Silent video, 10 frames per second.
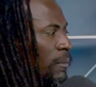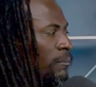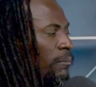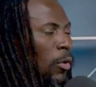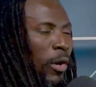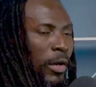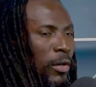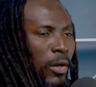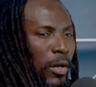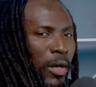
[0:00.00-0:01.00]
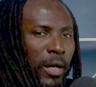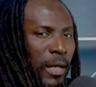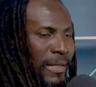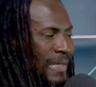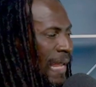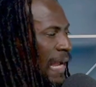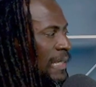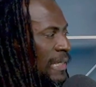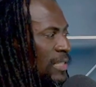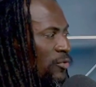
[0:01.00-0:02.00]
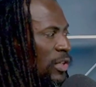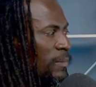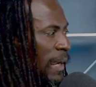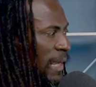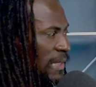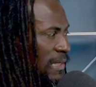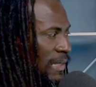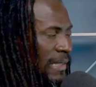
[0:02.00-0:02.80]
more than the Streamer X.